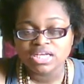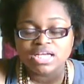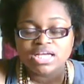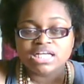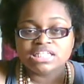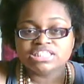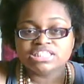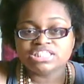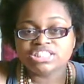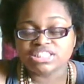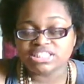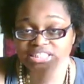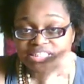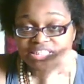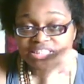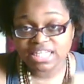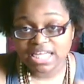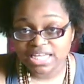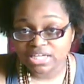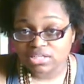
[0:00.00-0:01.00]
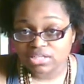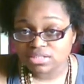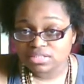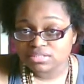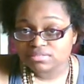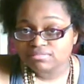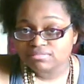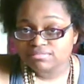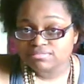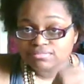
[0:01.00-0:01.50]
to detangle
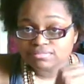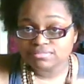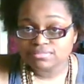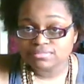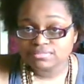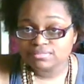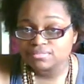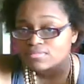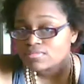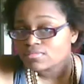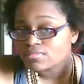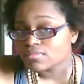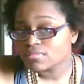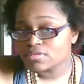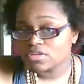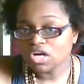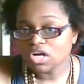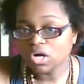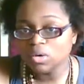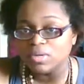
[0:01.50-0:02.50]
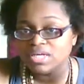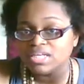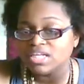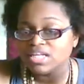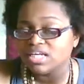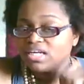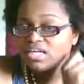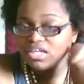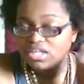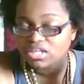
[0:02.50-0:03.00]
it. Go in
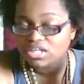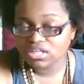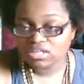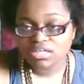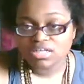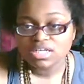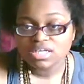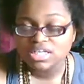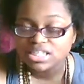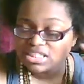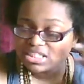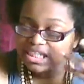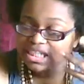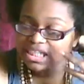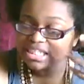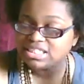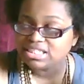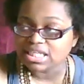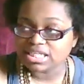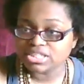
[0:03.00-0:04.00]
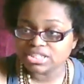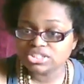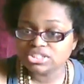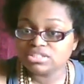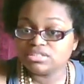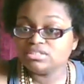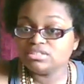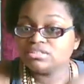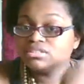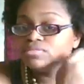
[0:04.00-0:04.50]
there, take
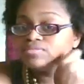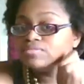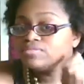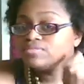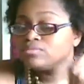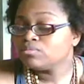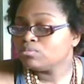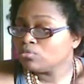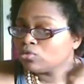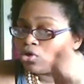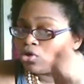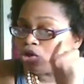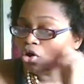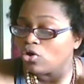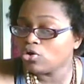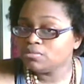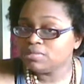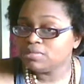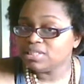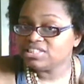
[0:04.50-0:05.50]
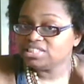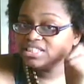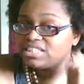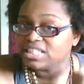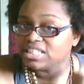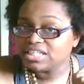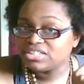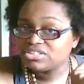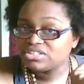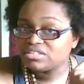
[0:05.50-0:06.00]
sections, comb out the
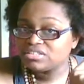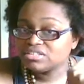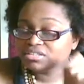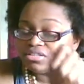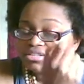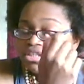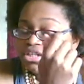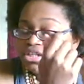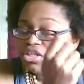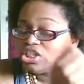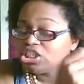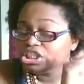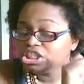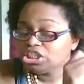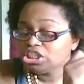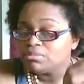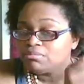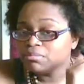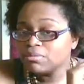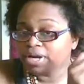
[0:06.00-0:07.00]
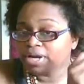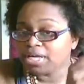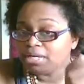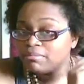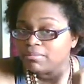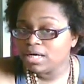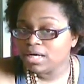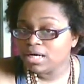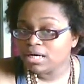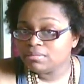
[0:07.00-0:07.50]
sections, braid them
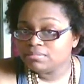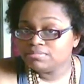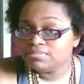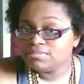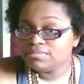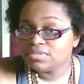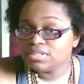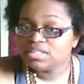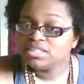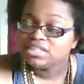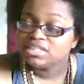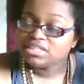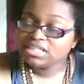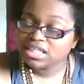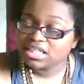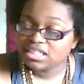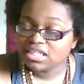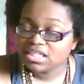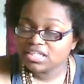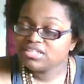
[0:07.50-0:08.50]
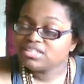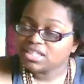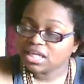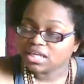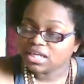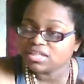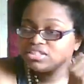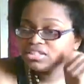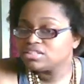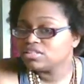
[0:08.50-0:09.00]
up, and take another
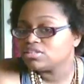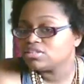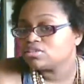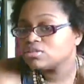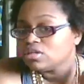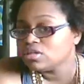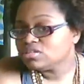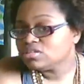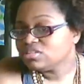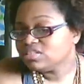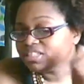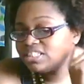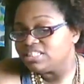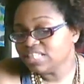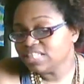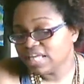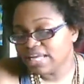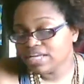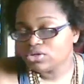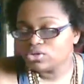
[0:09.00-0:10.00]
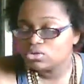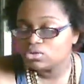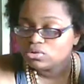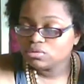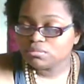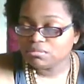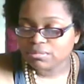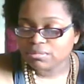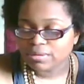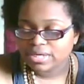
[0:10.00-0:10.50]
section, detangle,
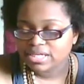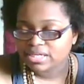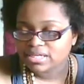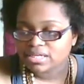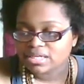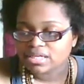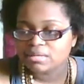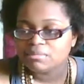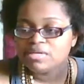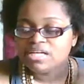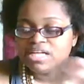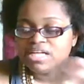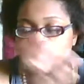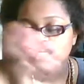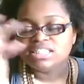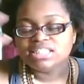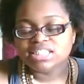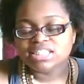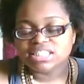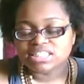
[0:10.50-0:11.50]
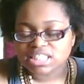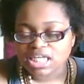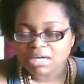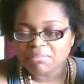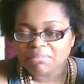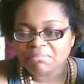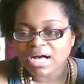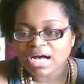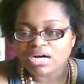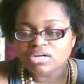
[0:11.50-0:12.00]
braid it up, and then come
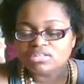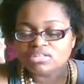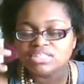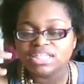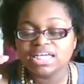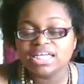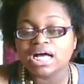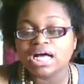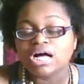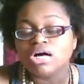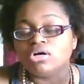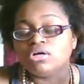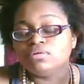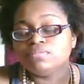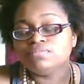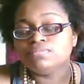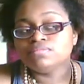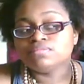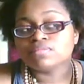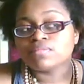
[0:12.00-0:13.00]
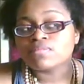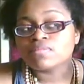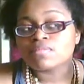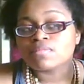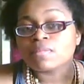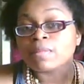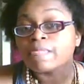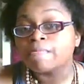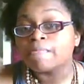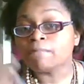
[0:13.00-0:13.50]
out, and I'll
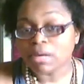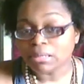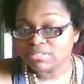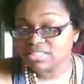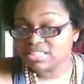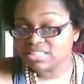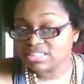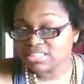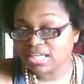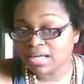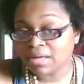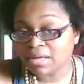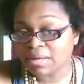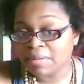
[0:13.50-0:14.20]
probably this time